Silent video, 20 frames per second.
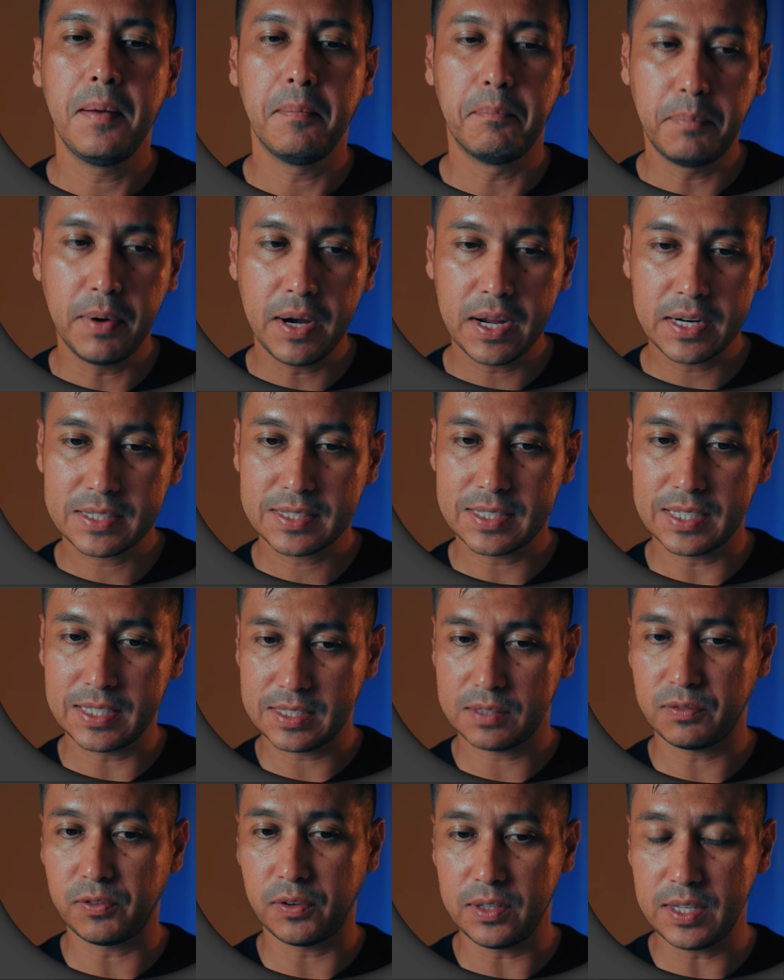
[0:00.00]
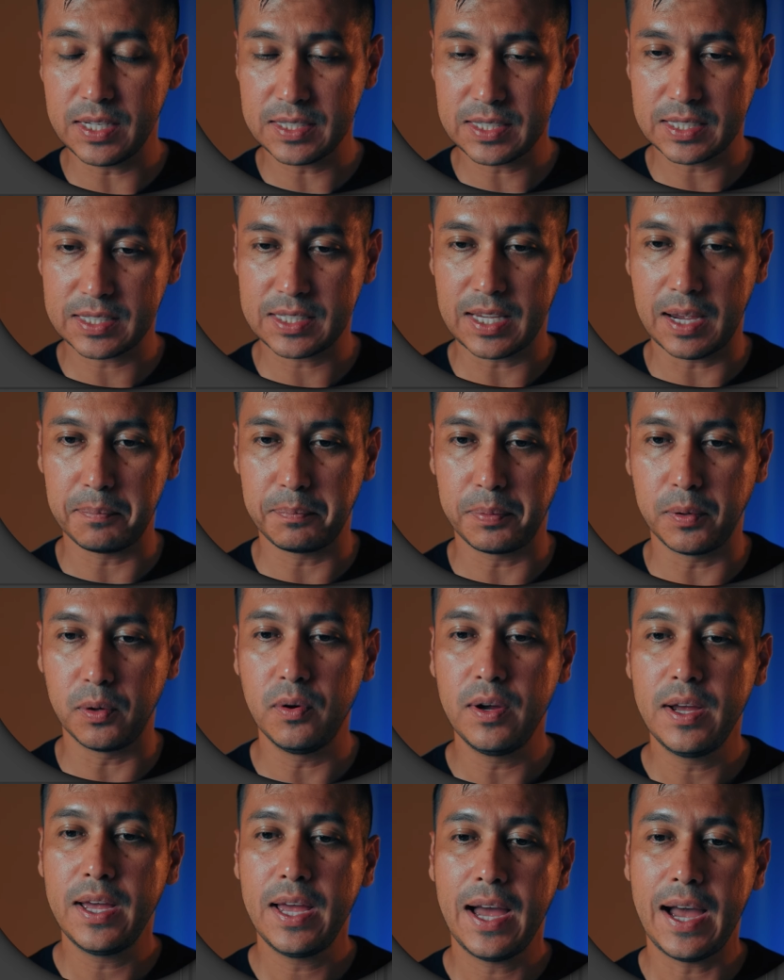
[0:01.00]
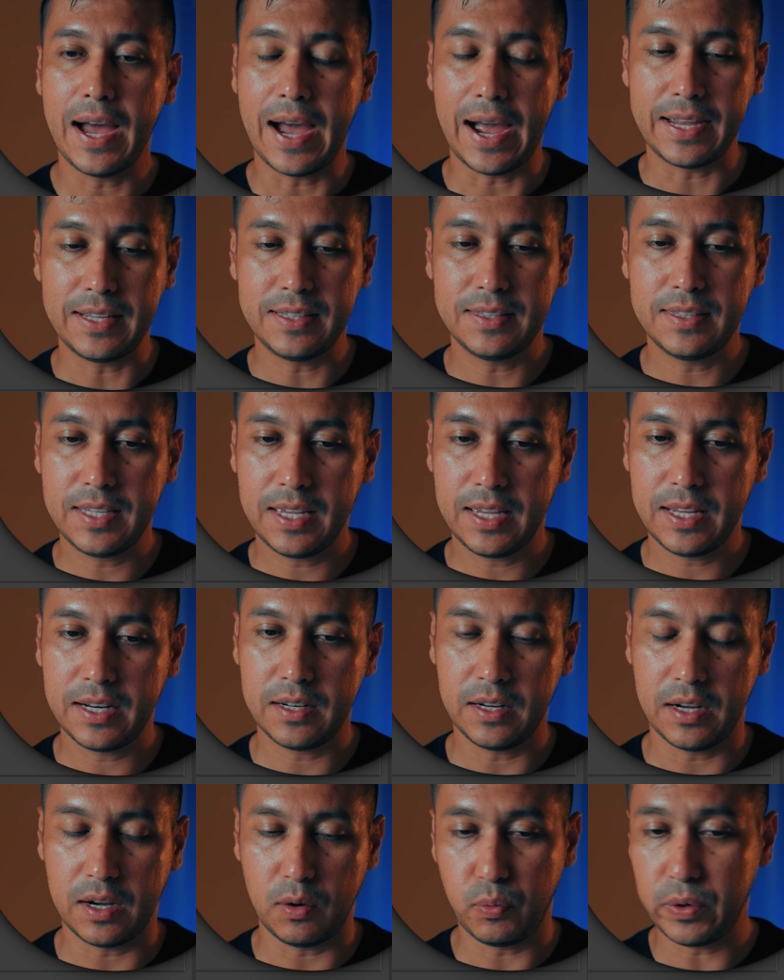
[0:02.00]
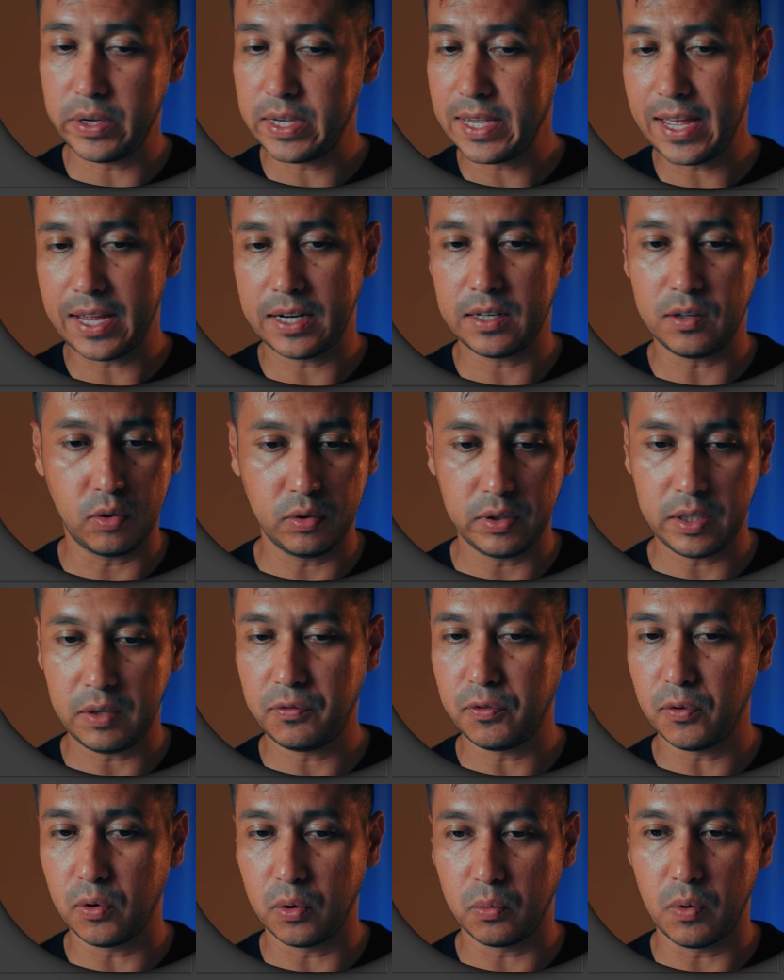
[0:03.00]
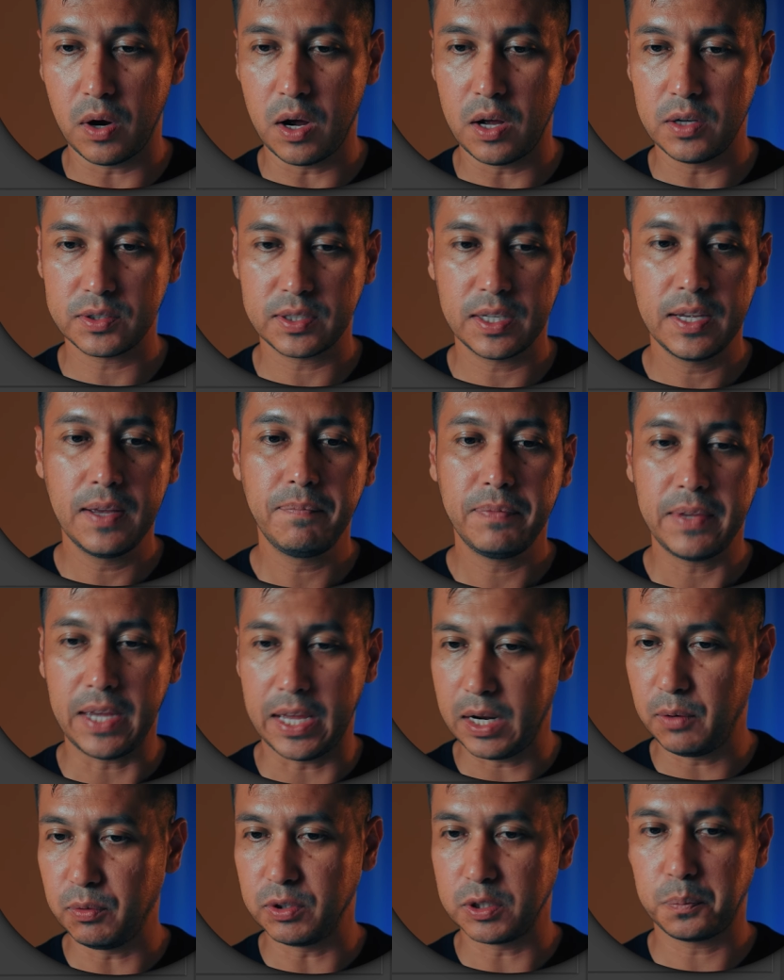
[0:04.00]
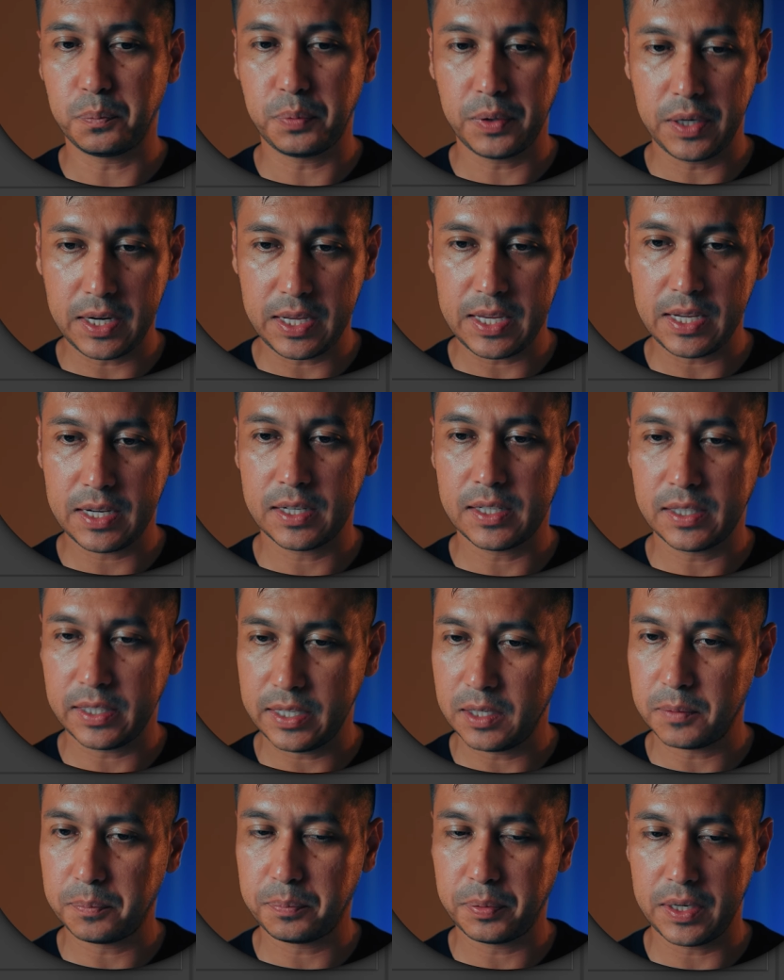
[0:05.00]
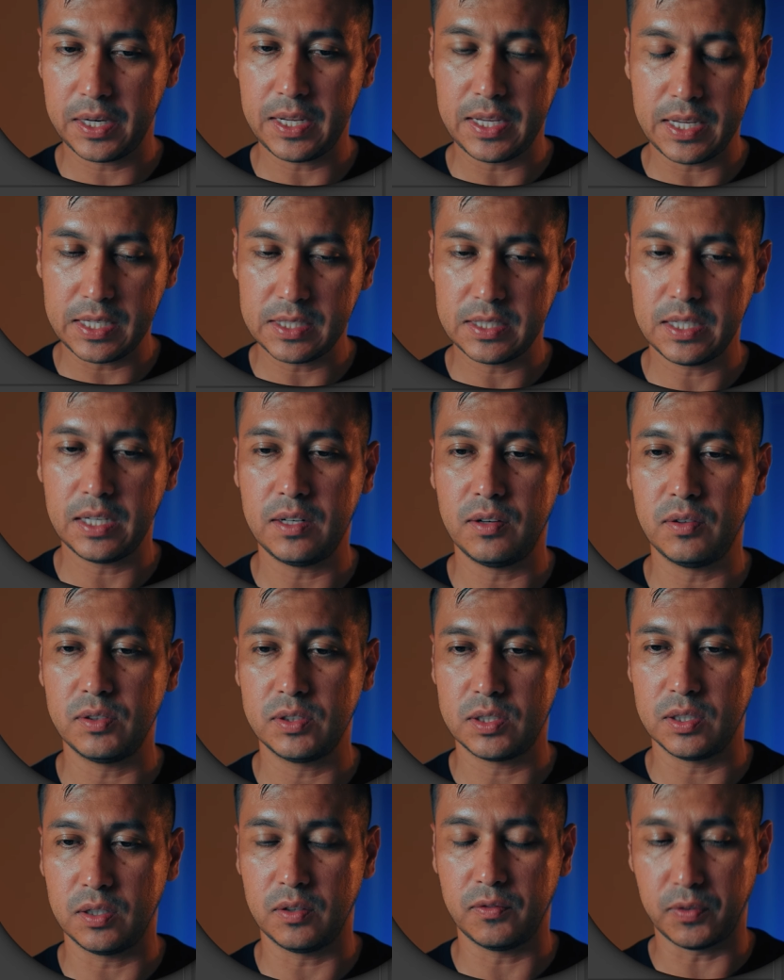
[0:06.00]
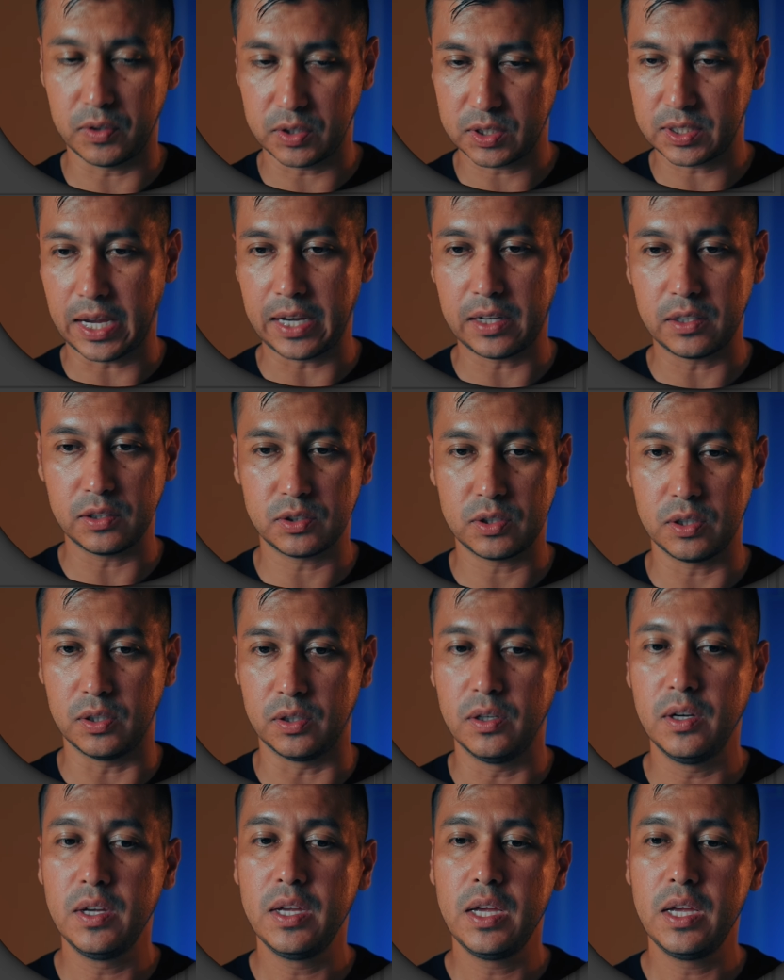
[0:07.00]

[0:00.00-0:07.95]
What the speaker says: But since for this example, we had only 4 walls, and it was pretty clear, pretty easy for Cyclone to